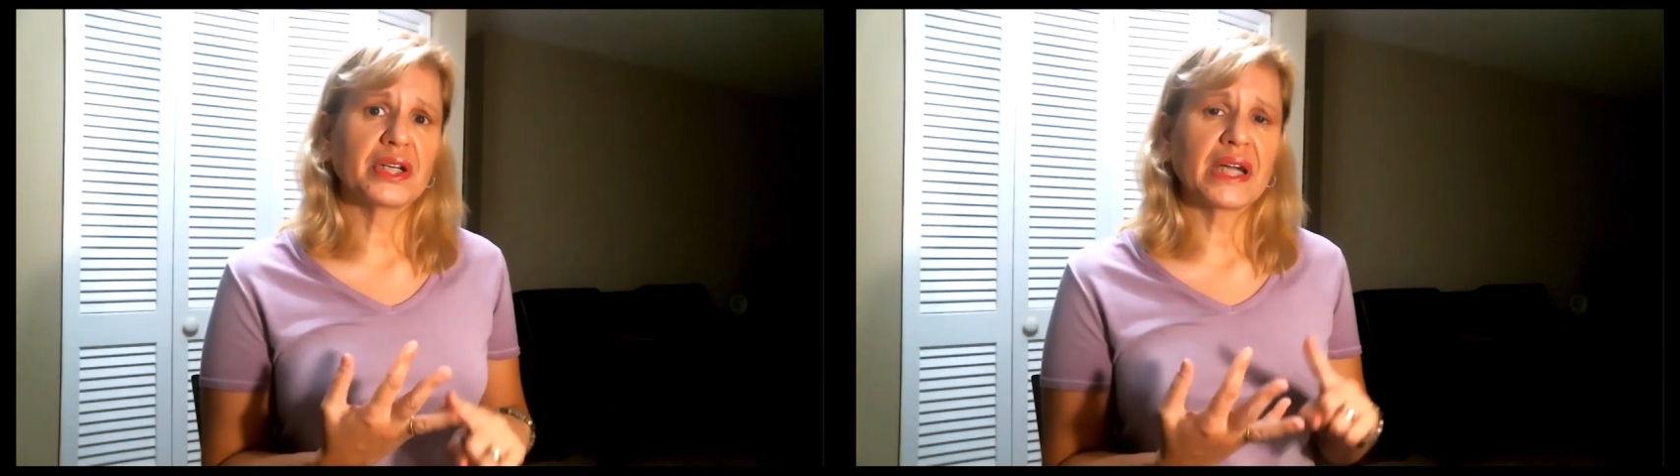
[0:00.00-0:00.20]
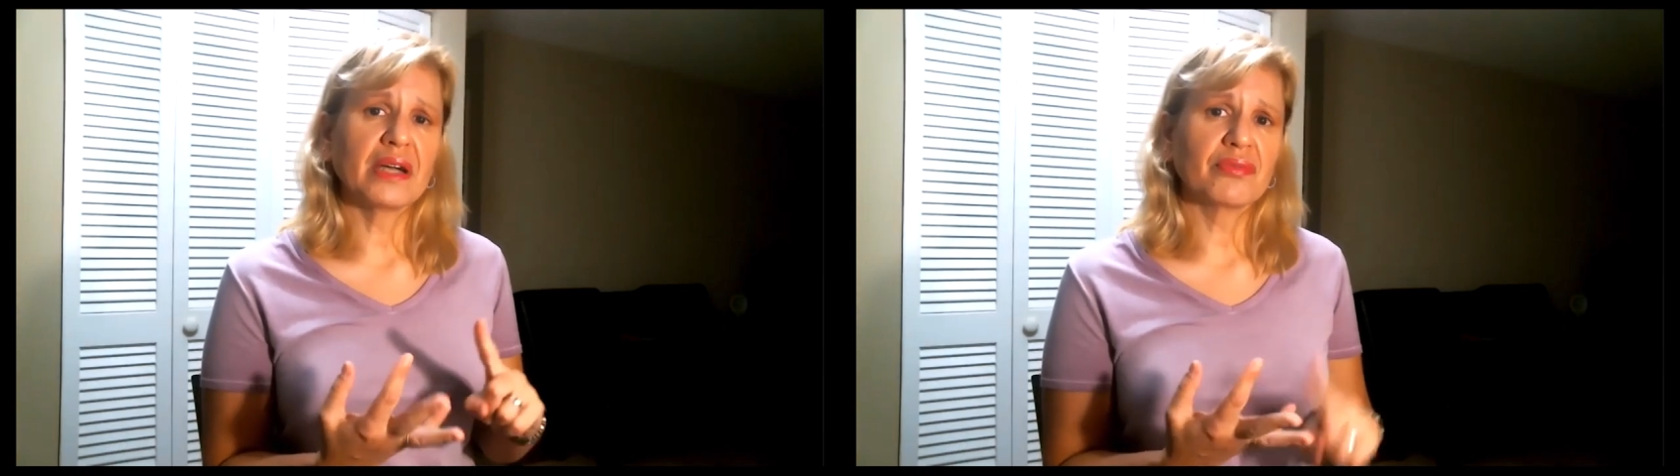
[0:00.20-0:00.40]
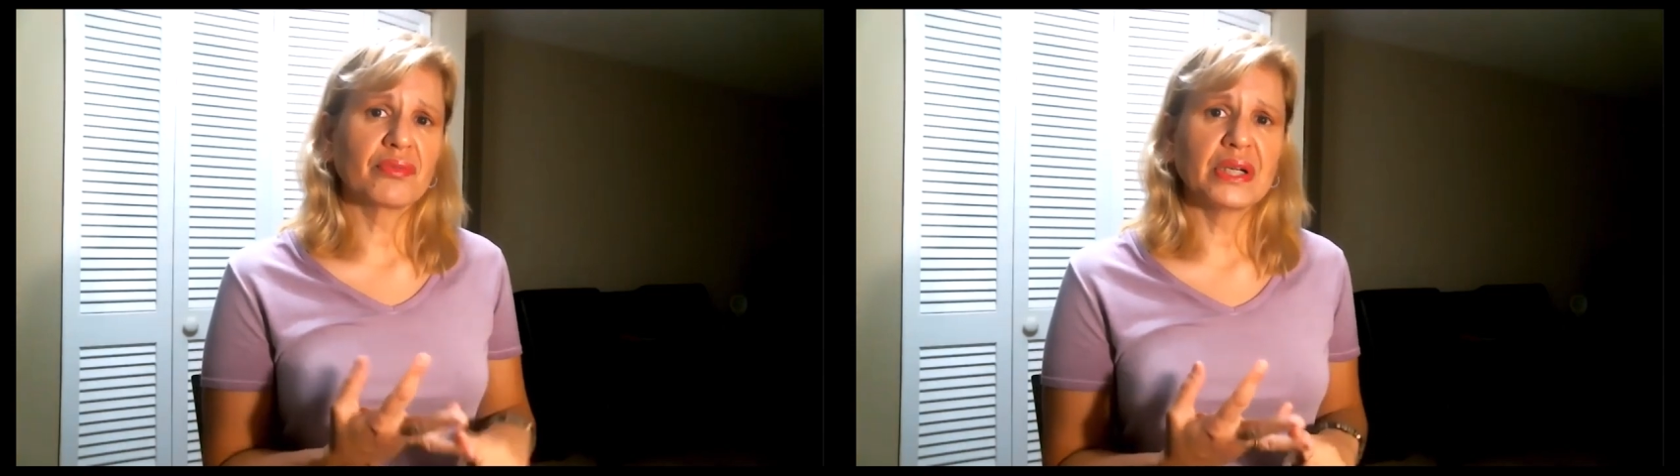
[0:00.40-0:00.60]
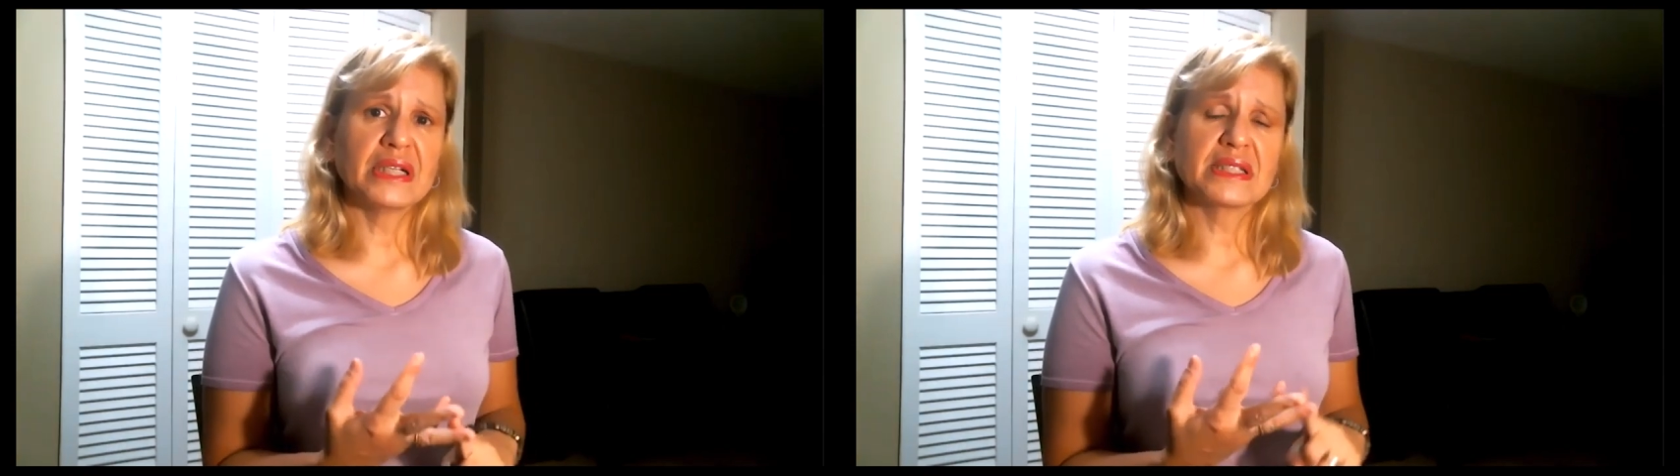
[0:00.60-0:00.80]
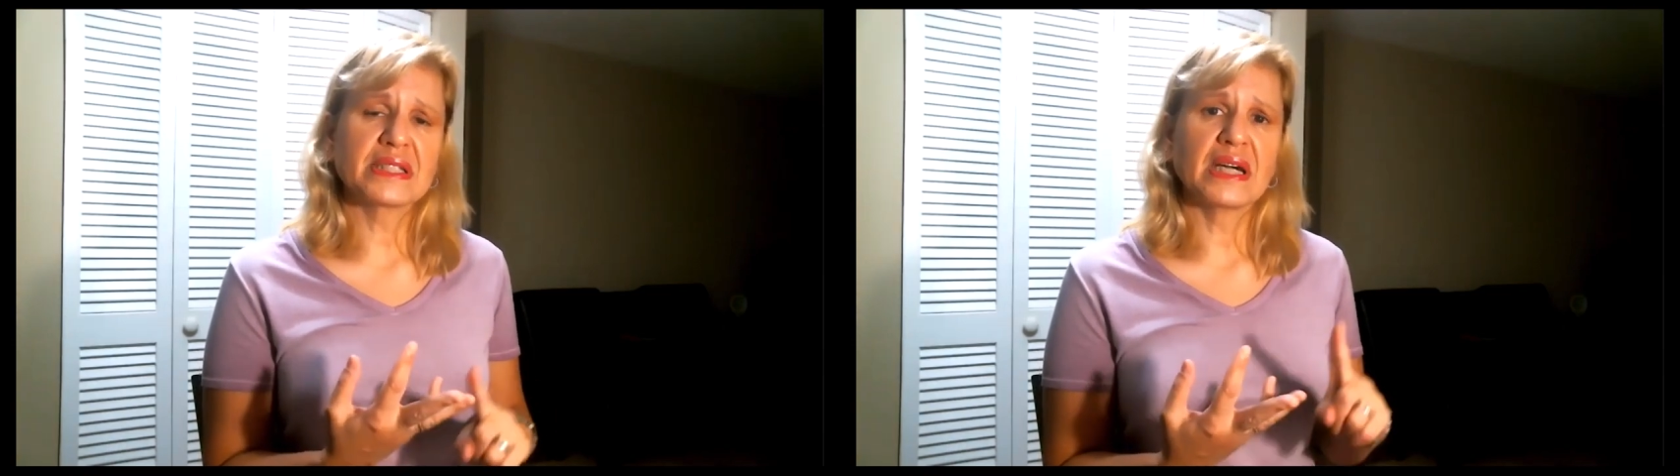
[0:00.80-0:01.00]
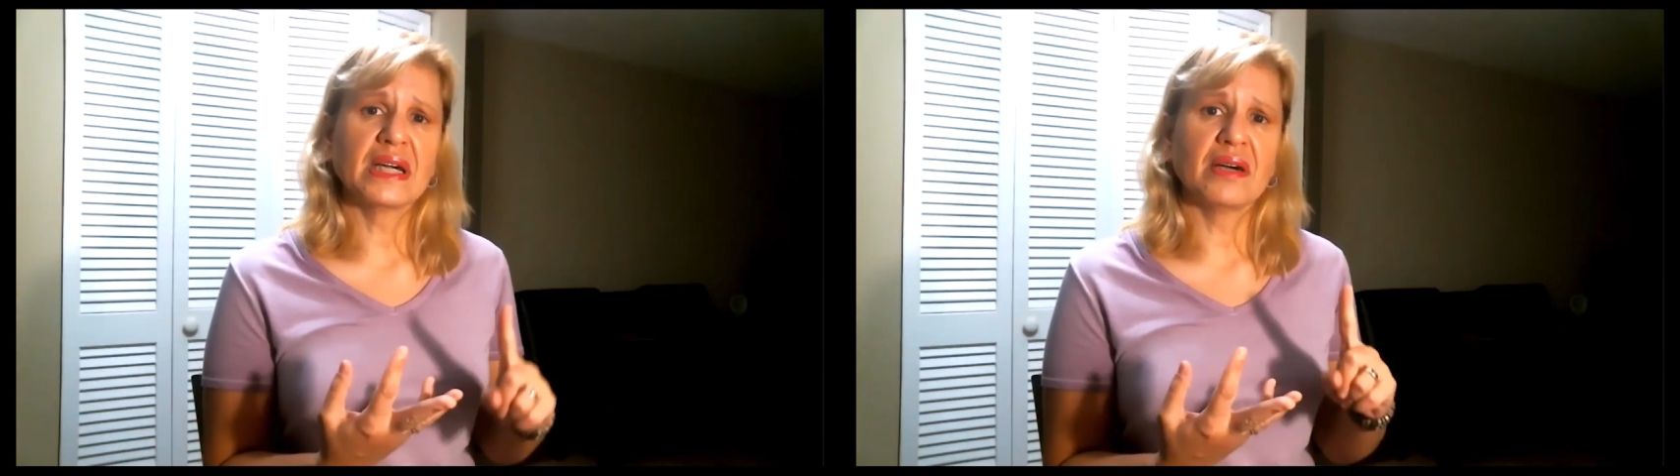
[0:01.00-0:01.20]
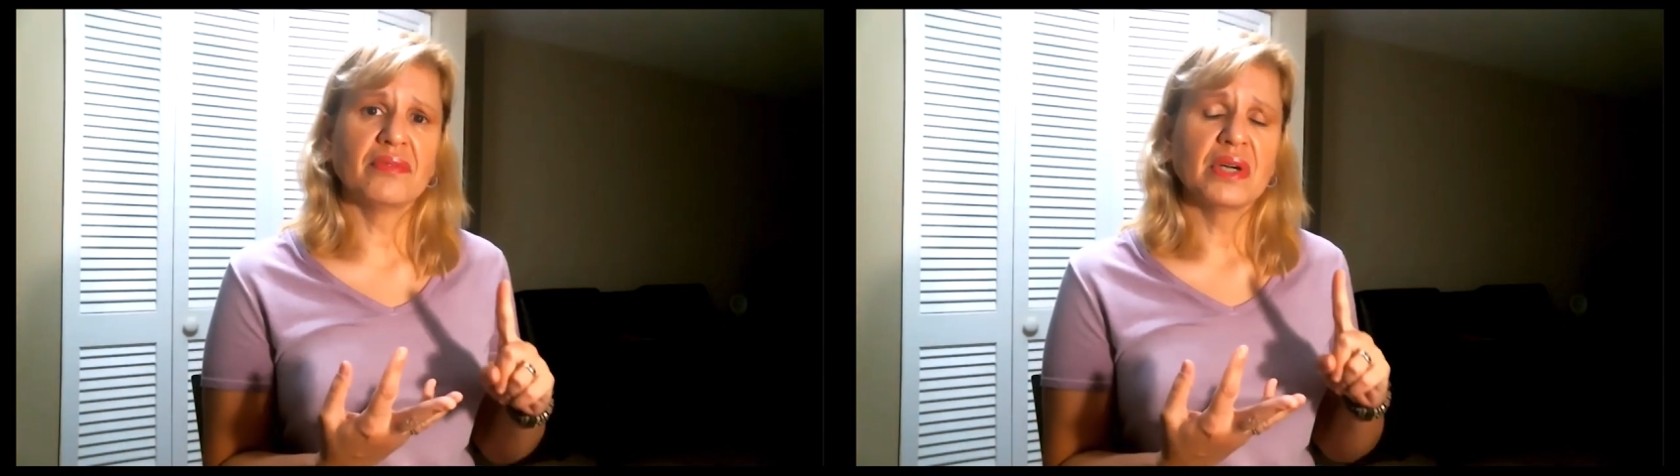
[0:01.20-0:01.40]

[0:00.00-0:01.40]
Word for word: I have friends, I have